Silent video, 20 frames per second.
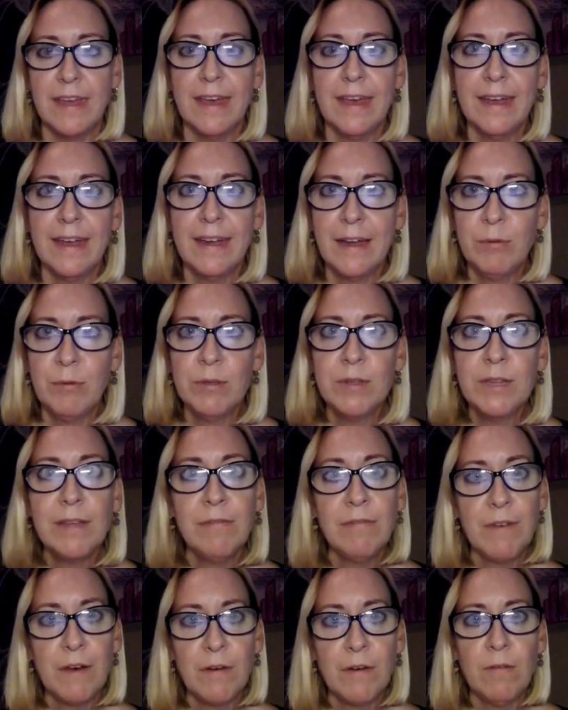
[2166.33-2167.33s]
And I really
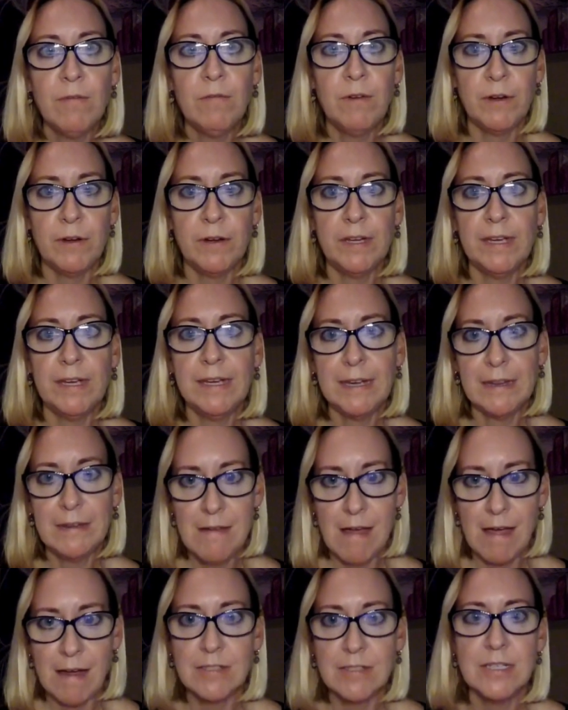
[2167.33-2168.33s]
felt very
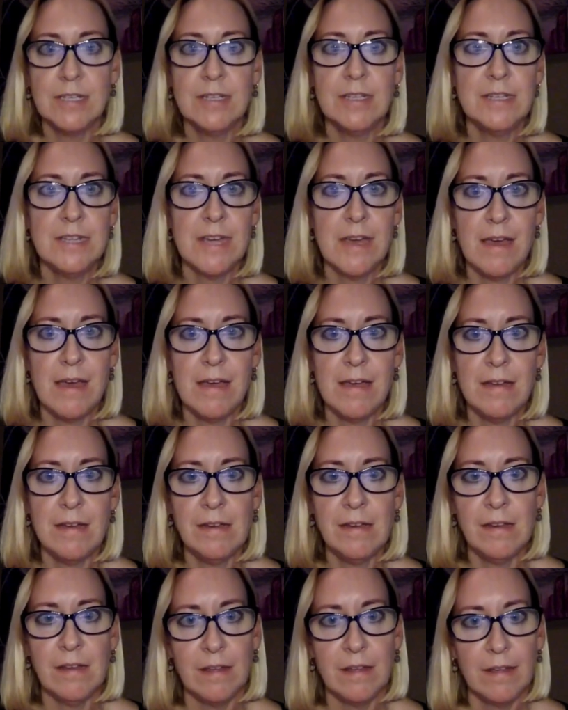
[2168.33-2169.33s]
connected
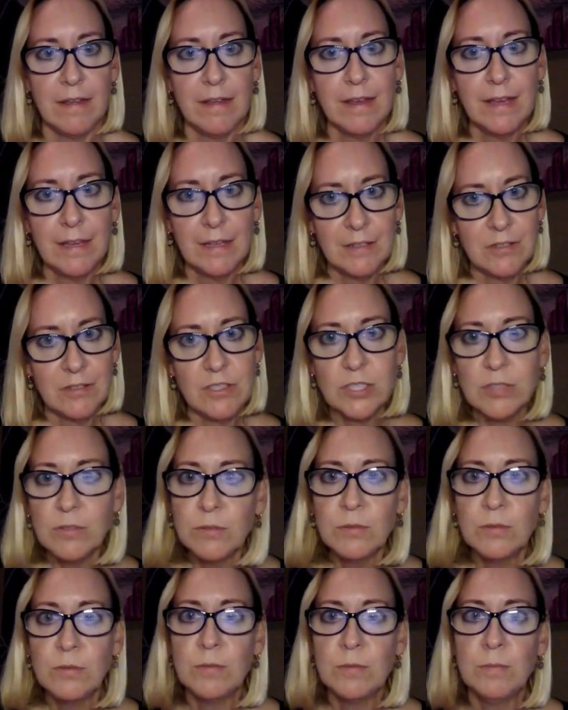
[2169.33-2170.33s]
and in
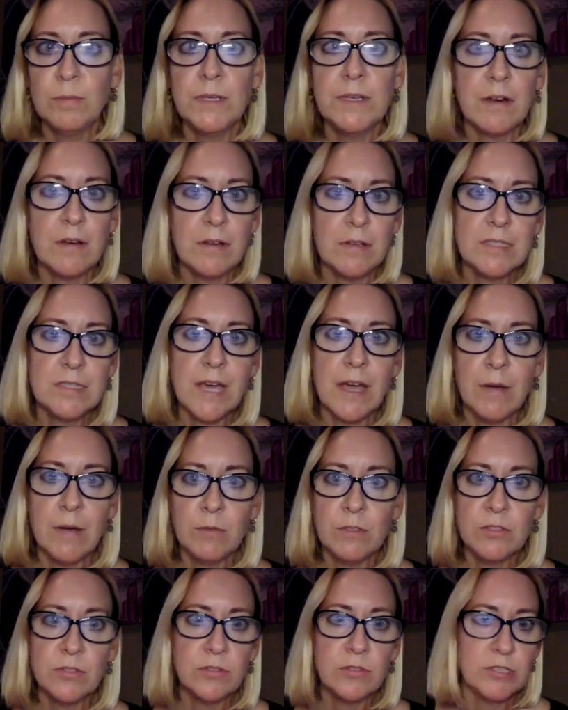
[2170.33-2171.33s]
tune because I
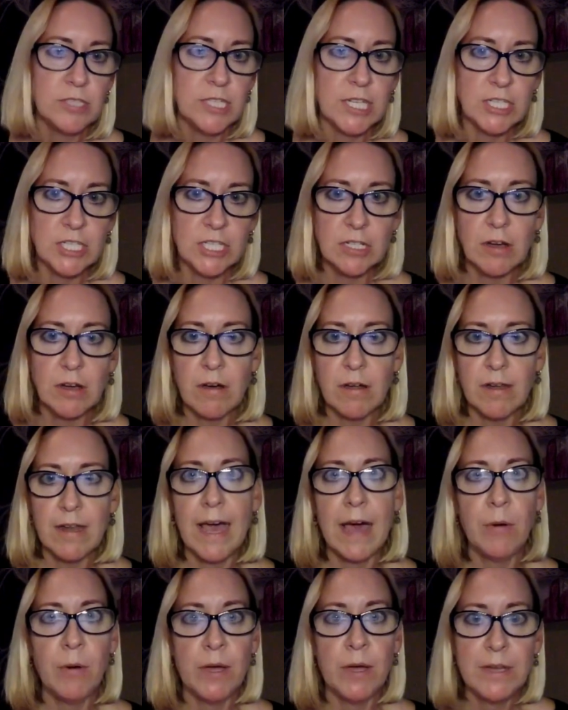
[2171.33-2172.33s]
was strategic on
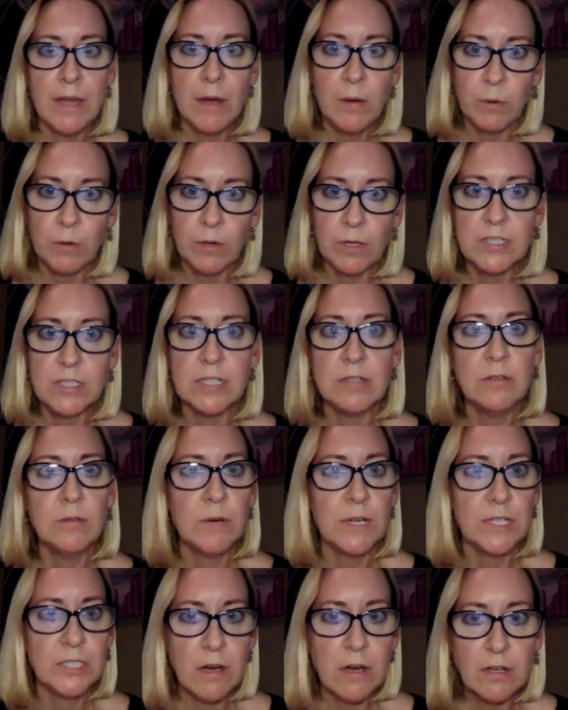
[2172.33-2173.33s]
how I networked and who
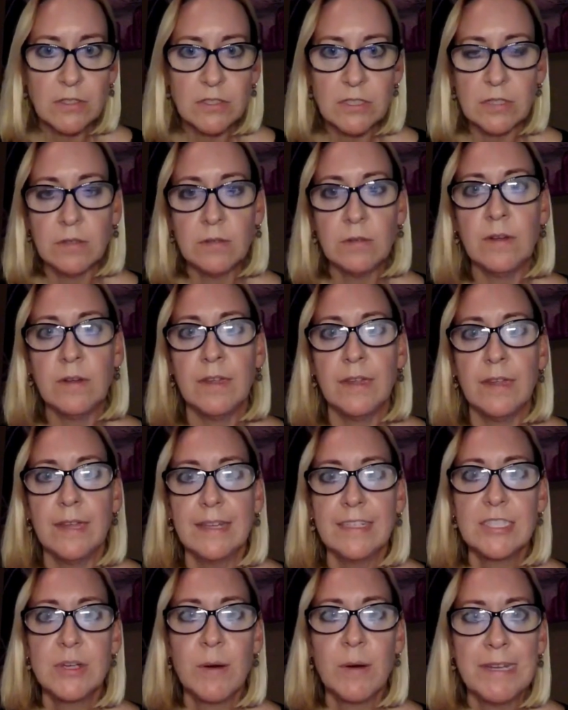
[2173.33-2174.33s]
I talked to.
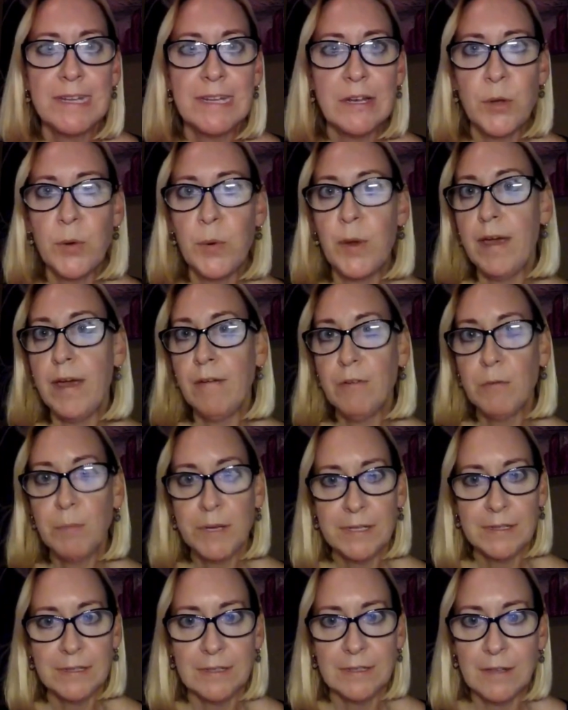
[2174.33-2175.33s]
So I didn't know
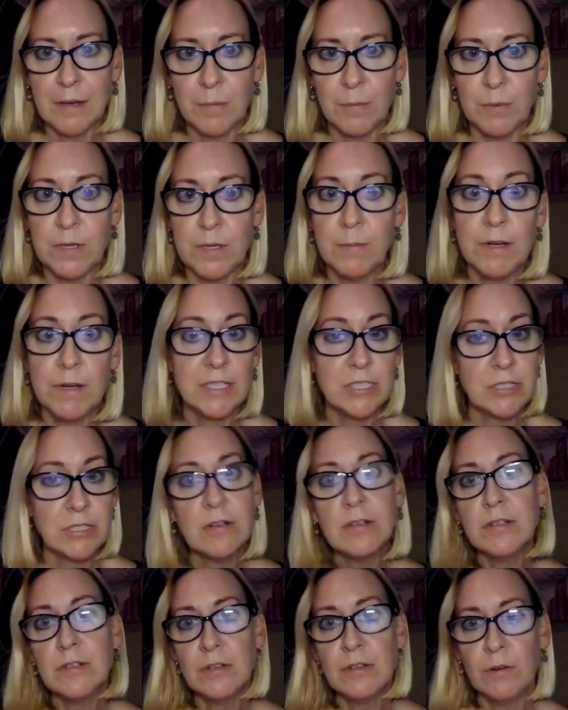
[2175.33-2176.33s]
everybody in the company, but I
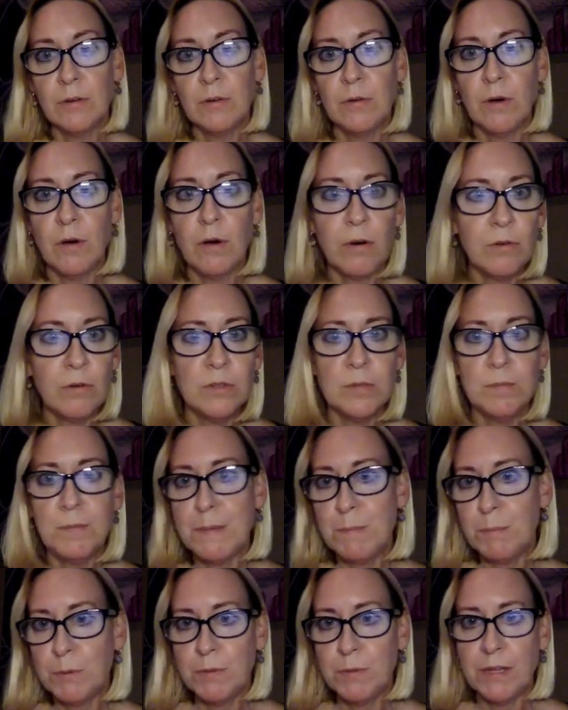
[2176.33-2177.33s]
started to know all the
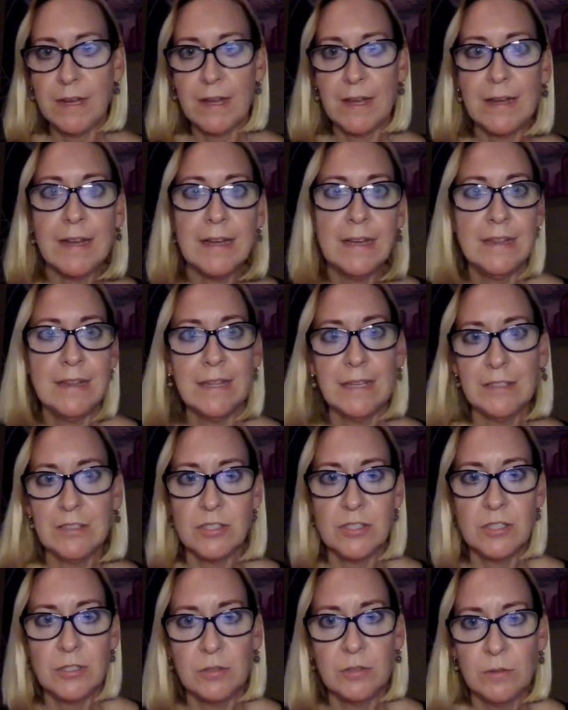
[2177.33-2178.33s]
people that had anything
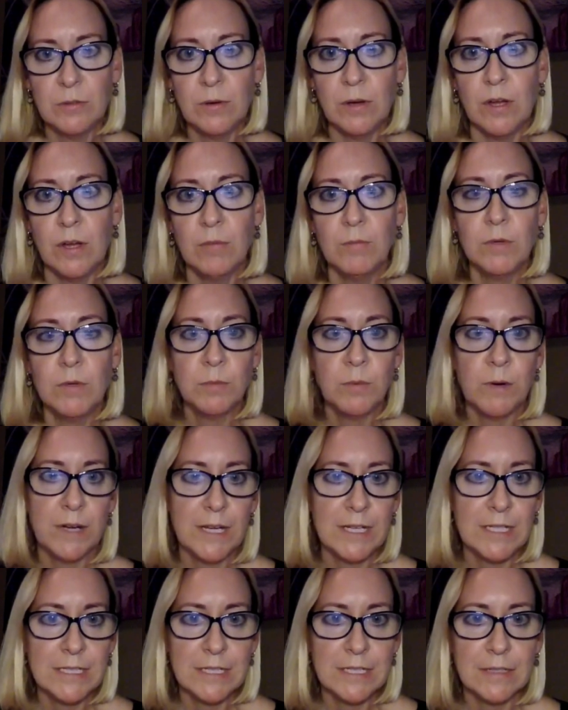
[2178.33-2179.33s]
to do with what
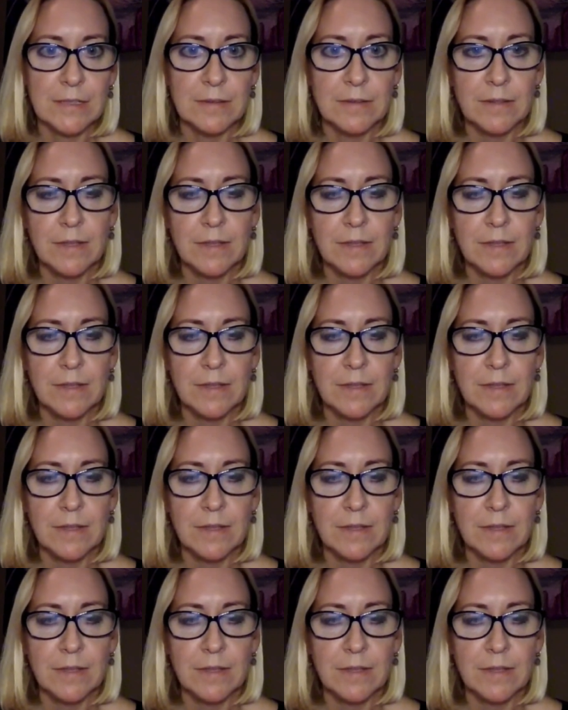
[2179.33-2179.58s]
I did.